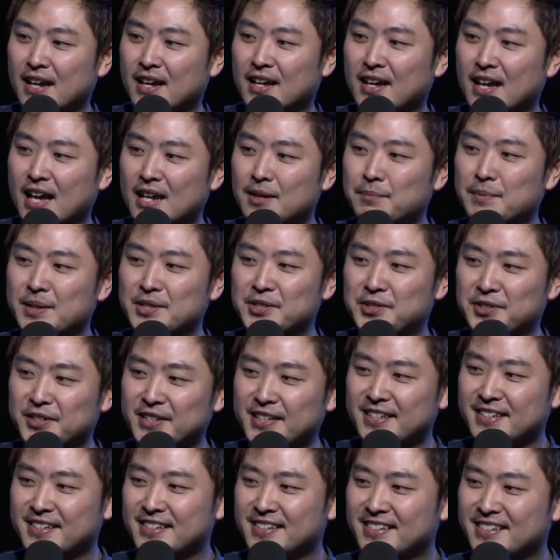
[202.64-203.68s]

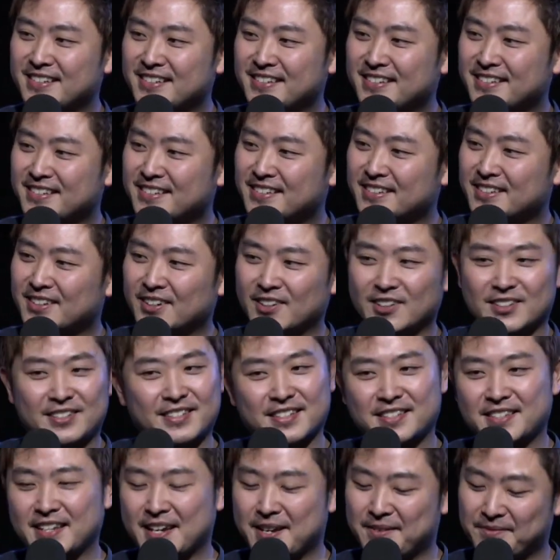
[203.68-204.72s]
elementary? Or is the
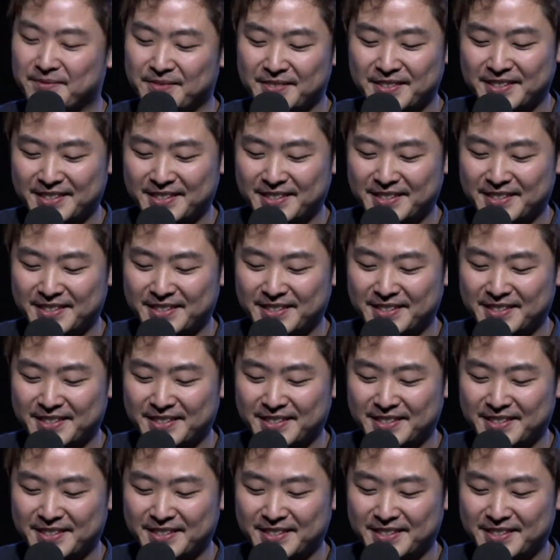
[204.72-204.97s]
same,